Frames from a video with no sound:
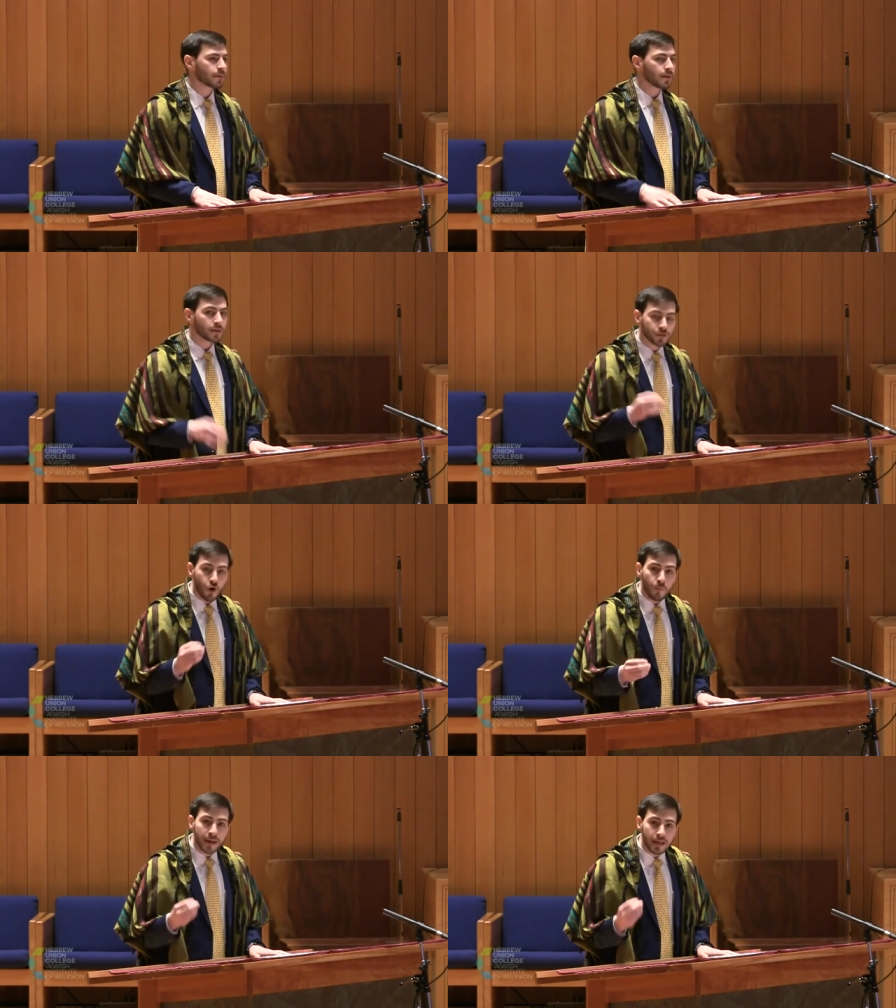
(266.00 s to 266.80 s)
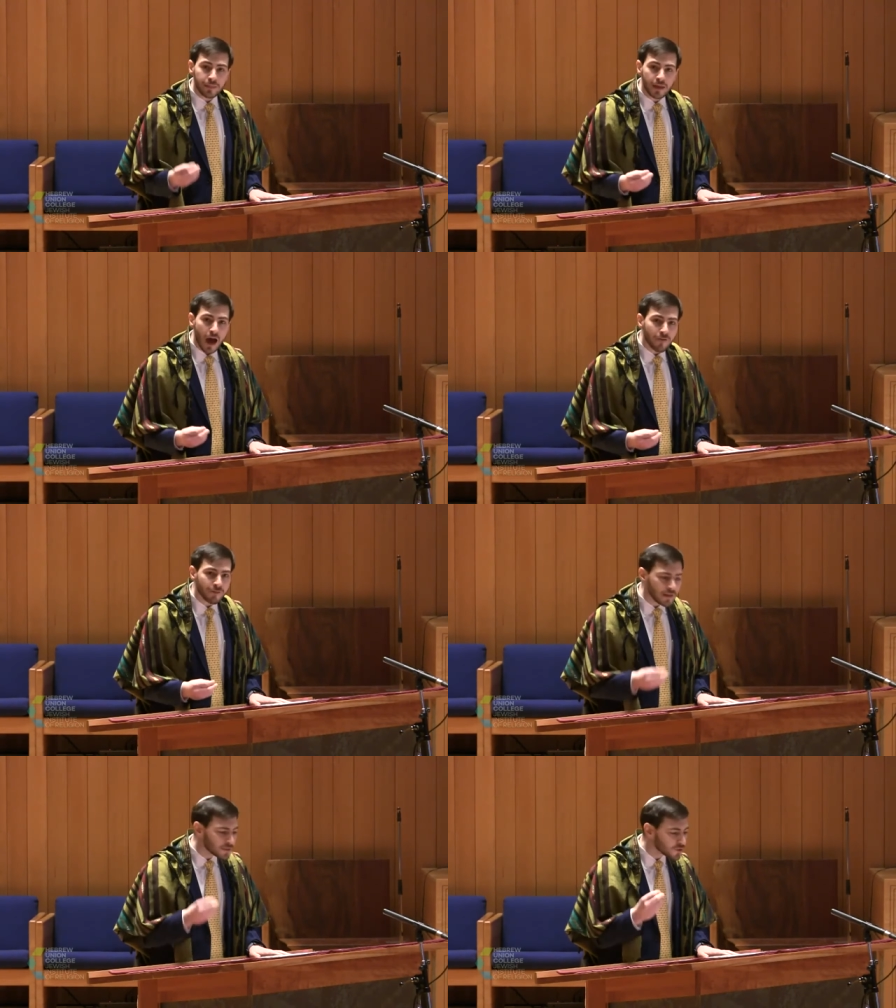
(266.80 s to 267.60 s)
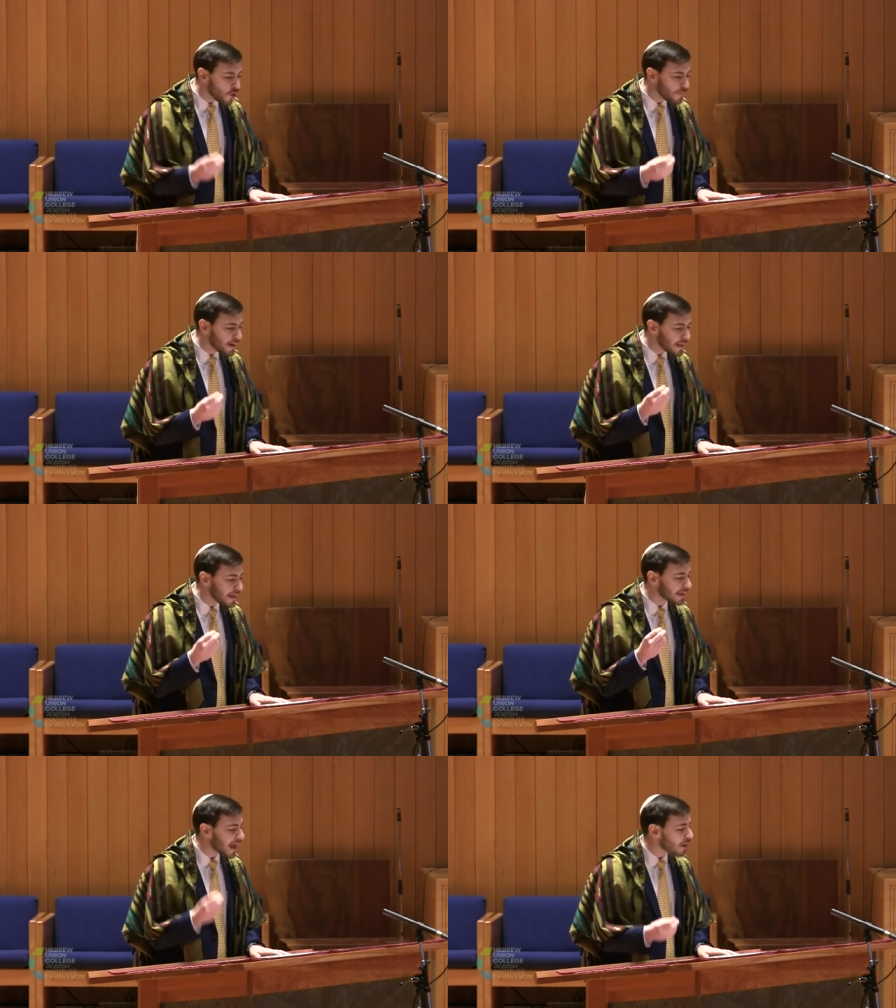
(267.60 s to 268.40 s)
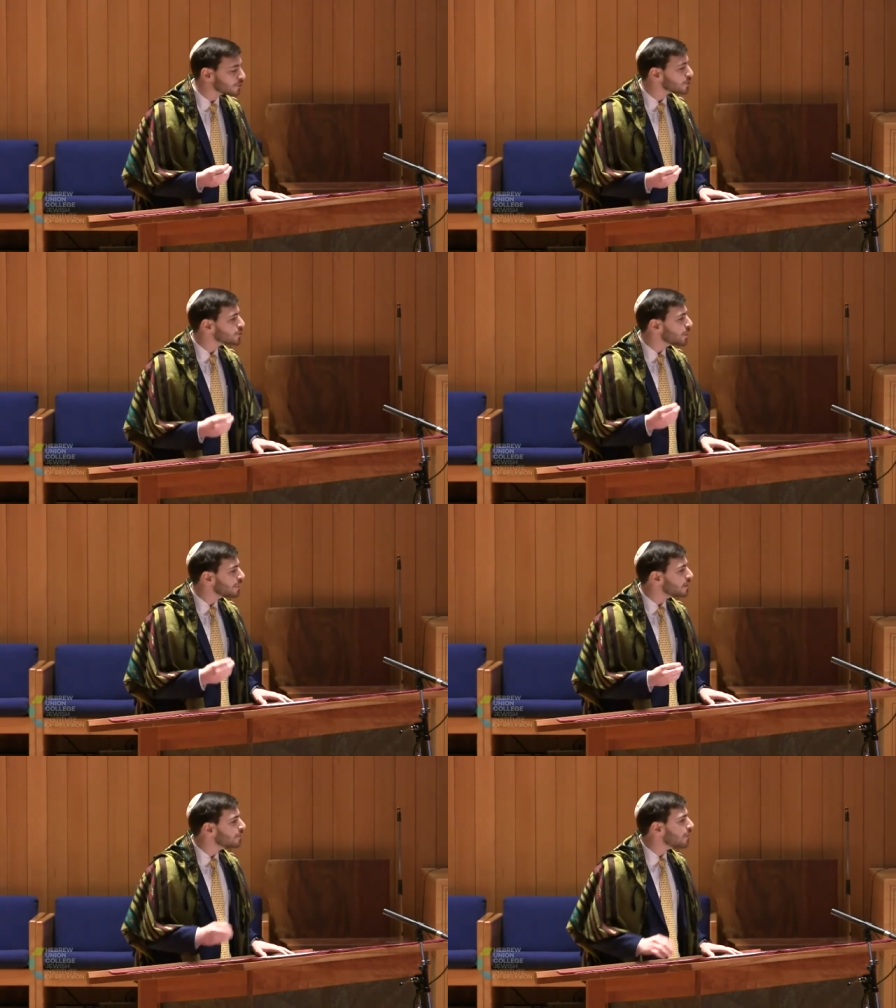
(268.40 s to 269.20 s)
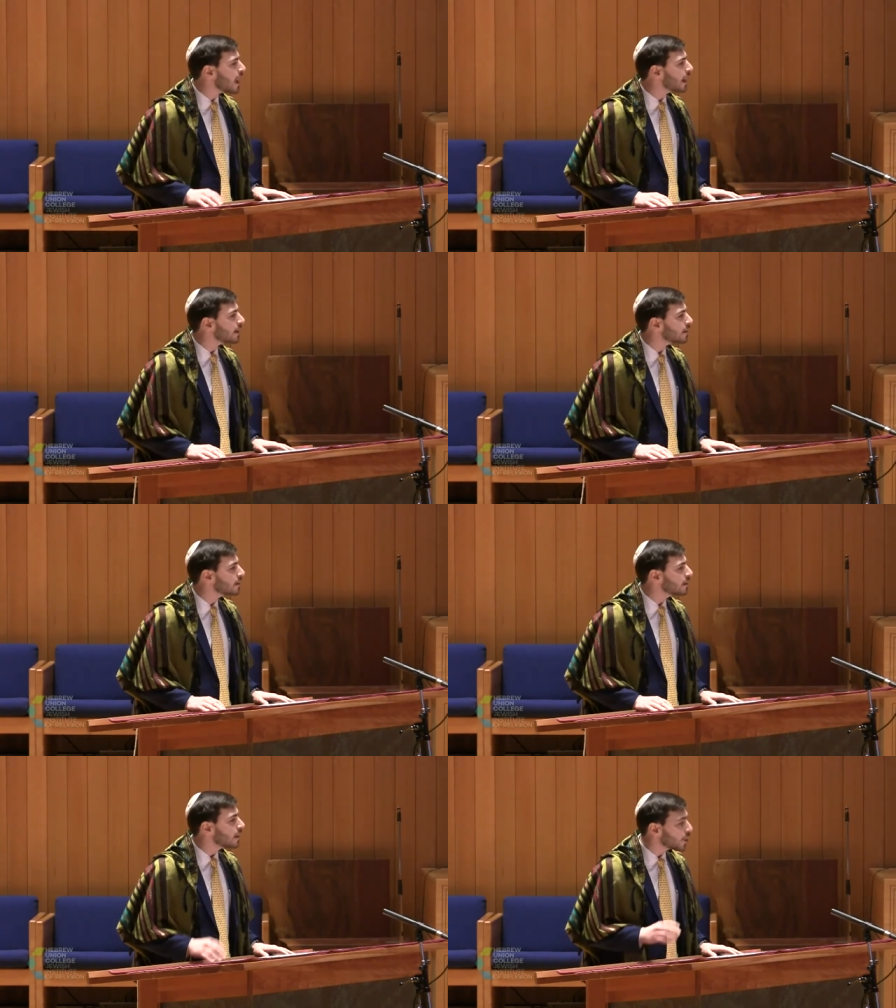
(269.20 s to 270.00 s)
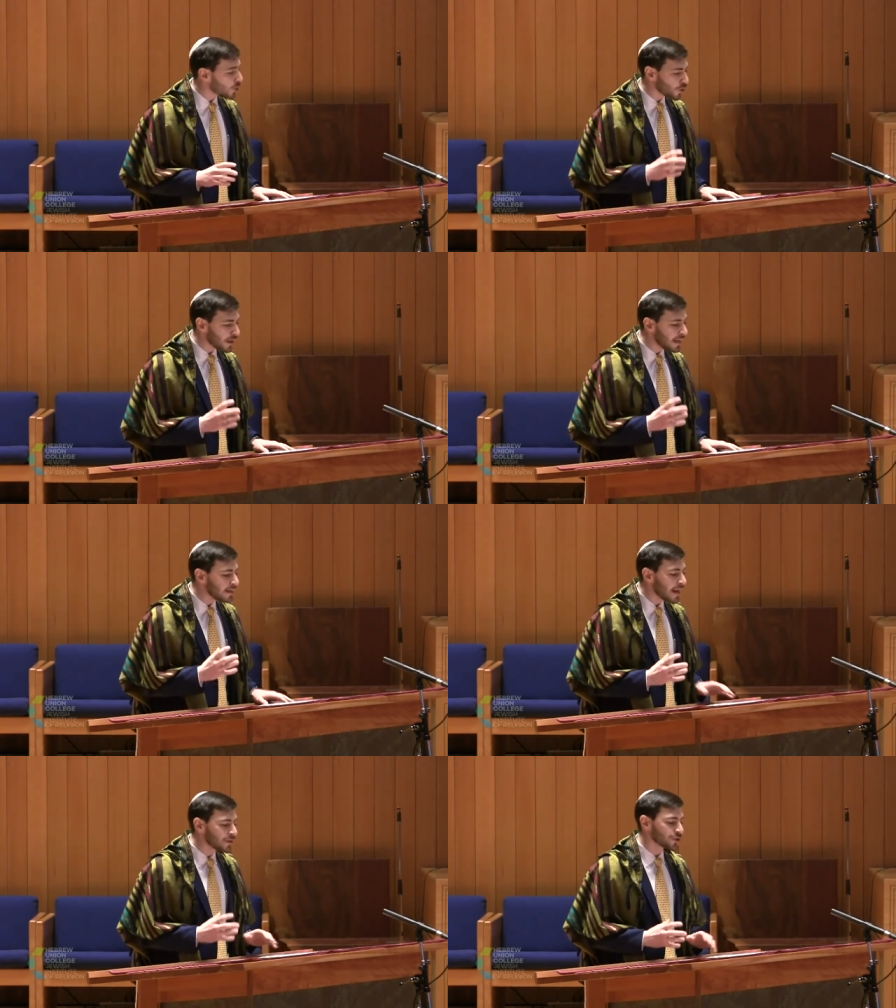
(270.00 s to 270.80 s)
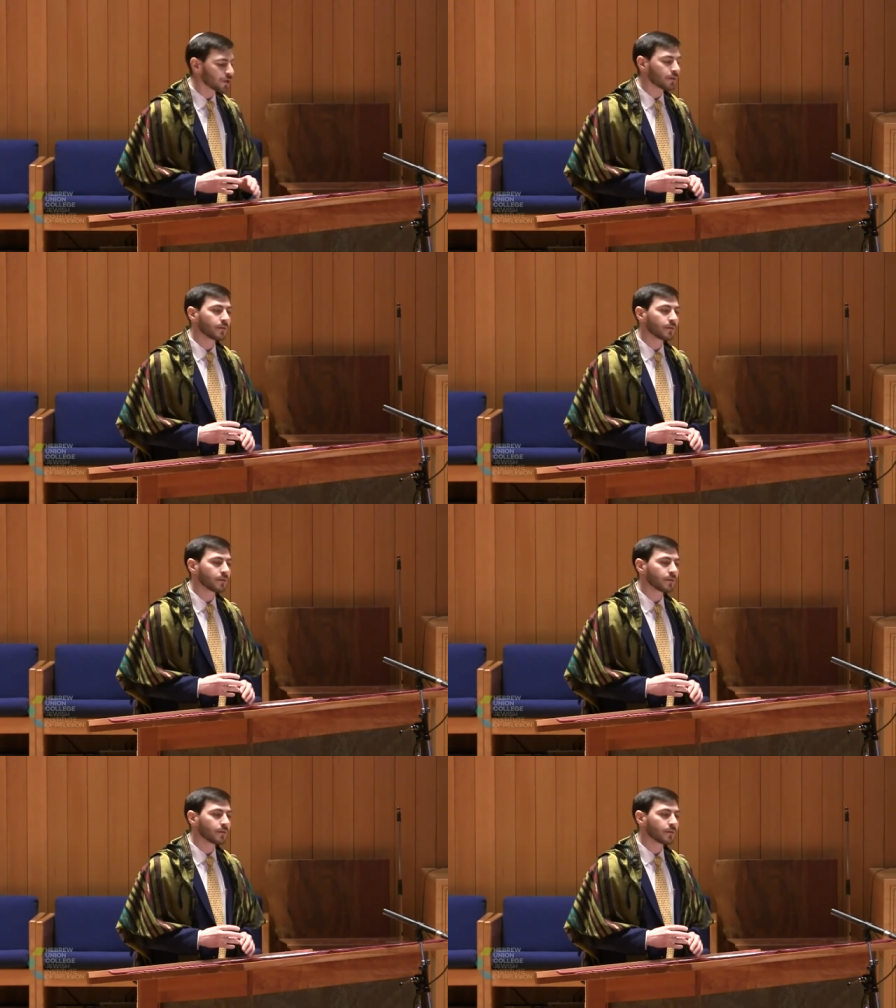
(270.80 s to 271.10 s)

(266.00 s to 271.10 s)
So many theophanies, so many encounters with the divine occur in nature.